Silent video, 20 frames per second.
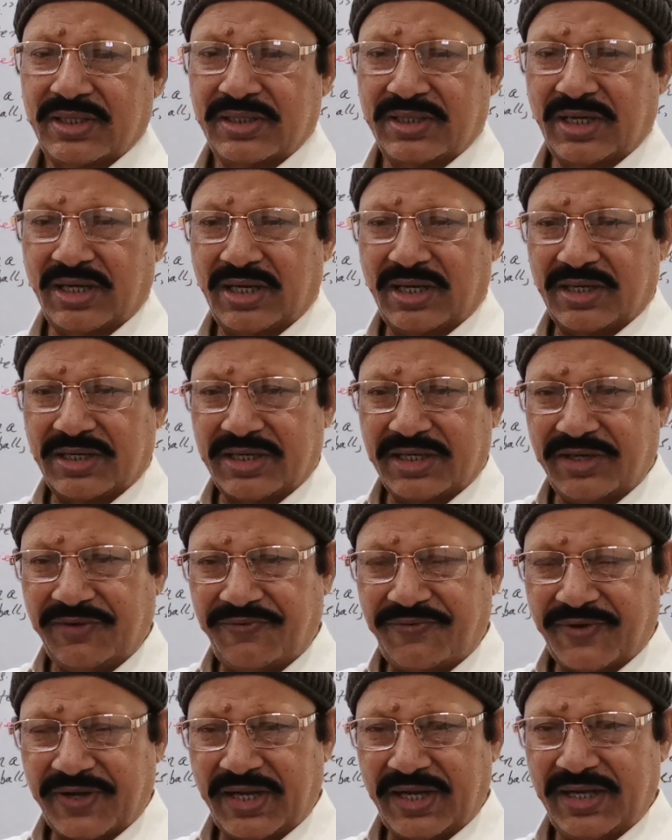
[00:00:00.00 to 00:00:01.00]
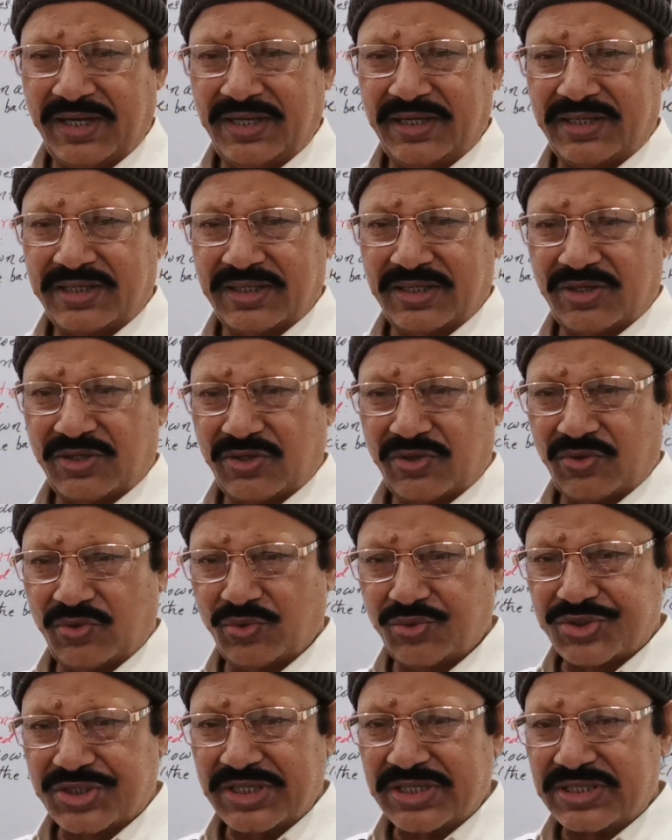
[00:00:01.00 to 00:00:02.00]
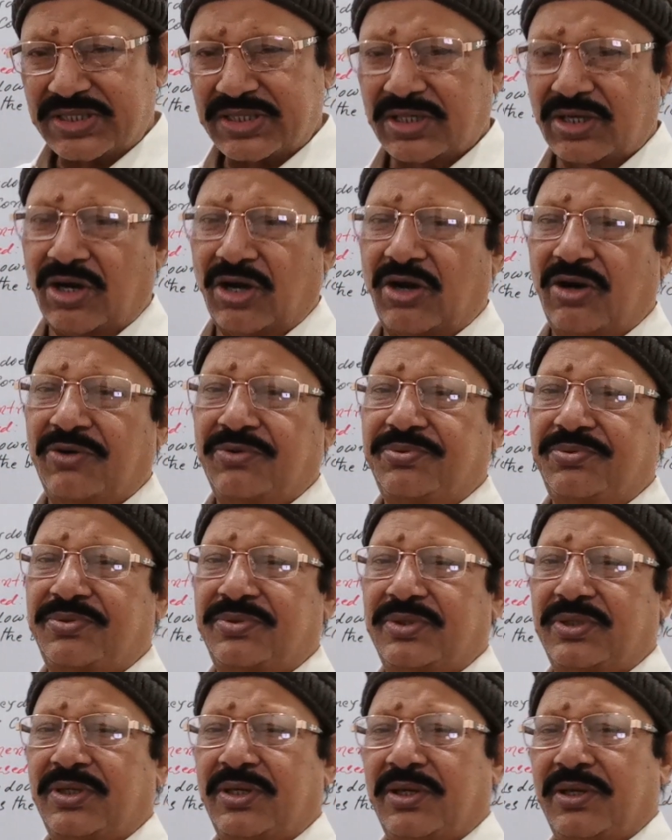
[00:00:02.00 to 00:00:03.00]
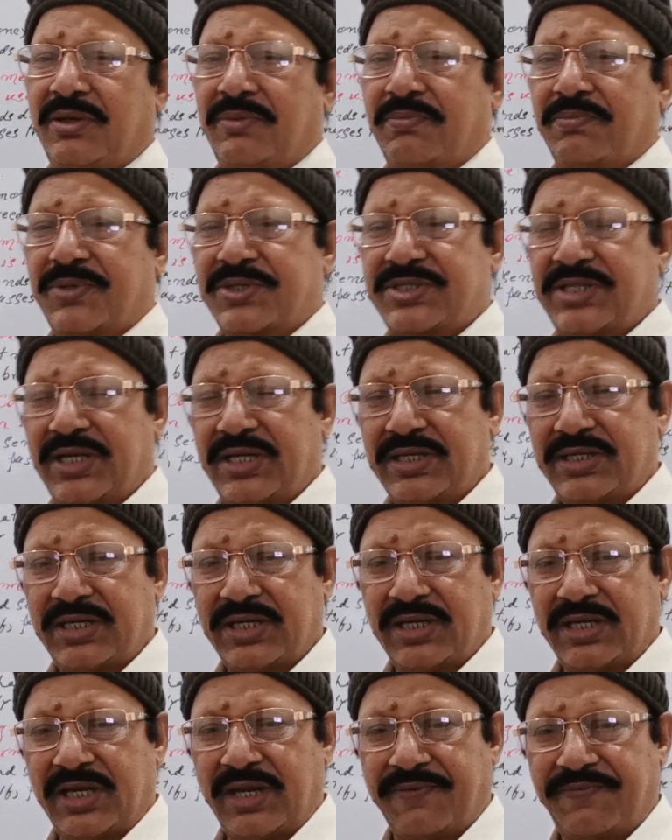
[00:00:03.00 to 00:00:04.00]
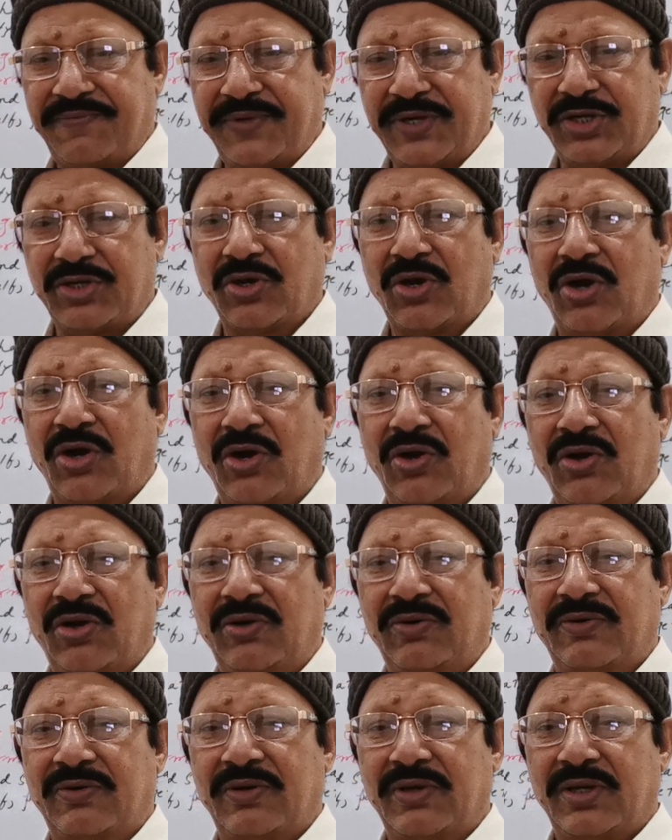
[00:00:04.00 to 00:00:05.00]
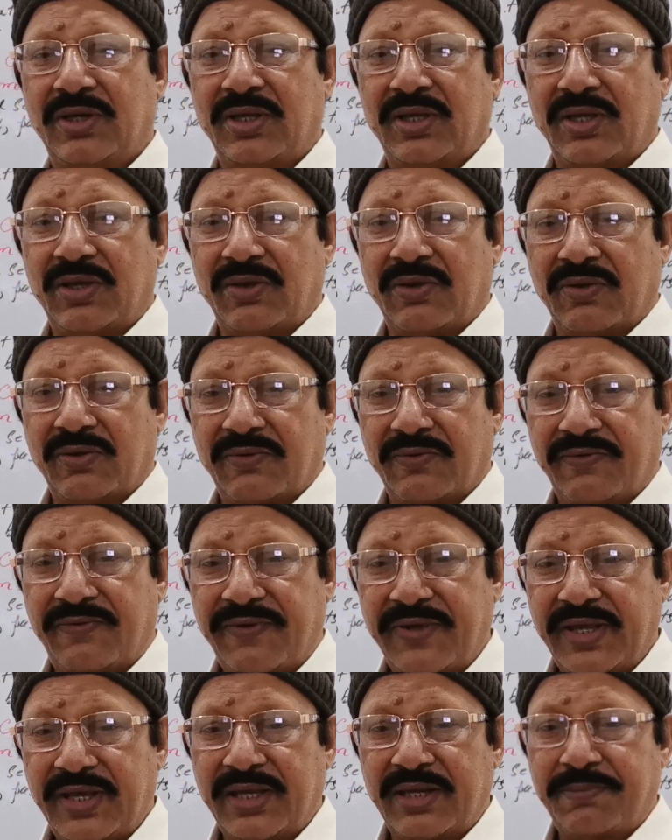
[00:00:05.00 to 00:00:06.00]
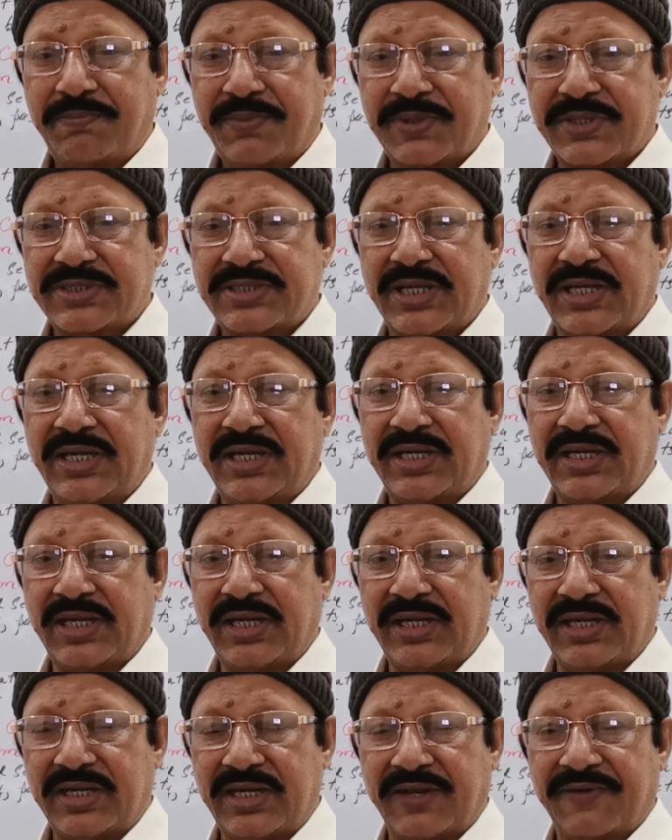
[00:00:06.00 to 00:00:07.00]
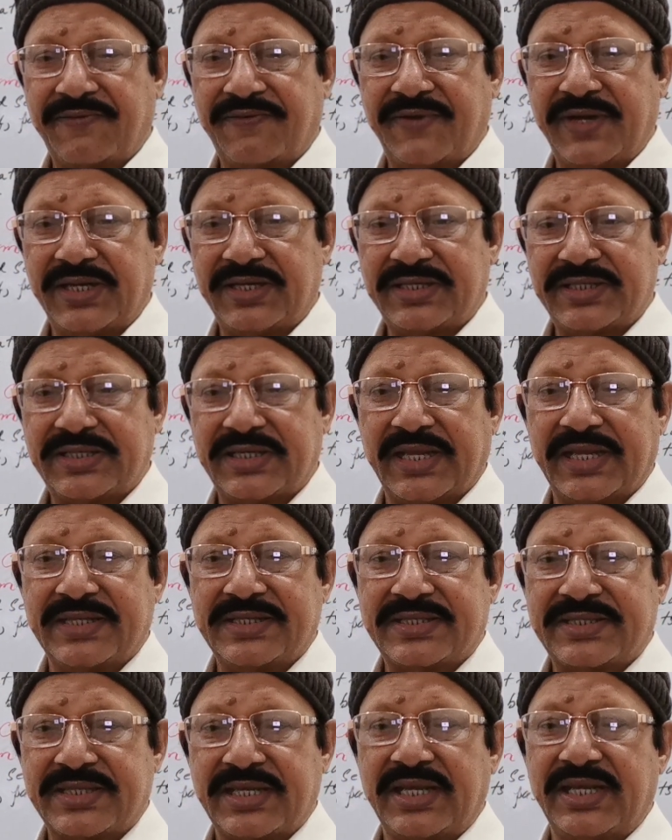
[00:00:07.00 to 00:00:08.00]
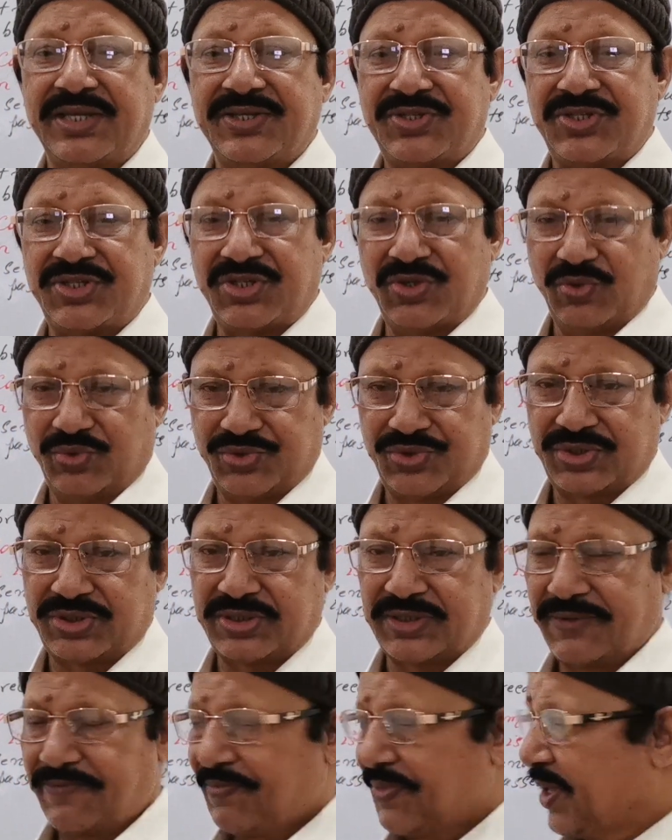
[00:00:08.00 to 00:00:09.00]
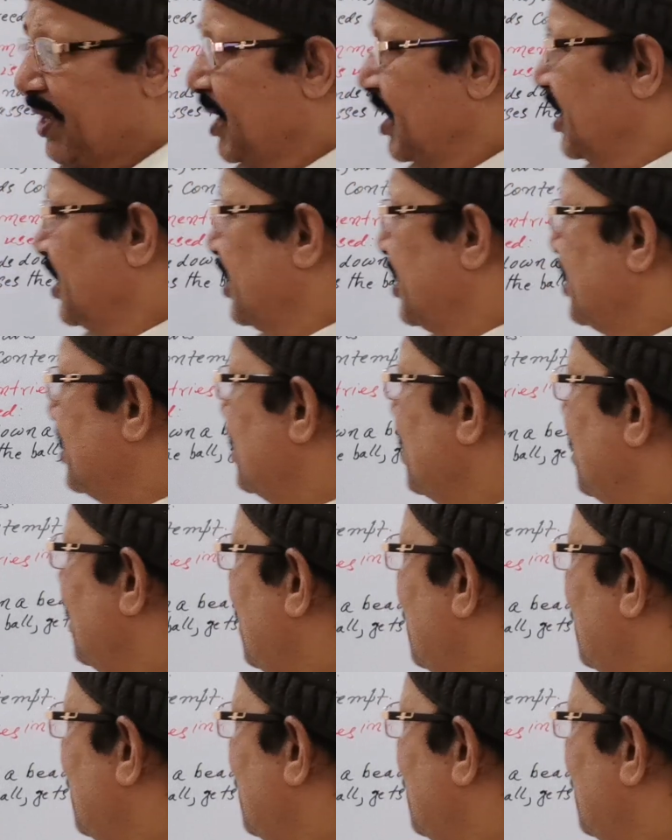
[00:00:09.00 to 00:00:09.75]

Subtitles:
the different uses of present indefinite or where present indefinite tense is used. In the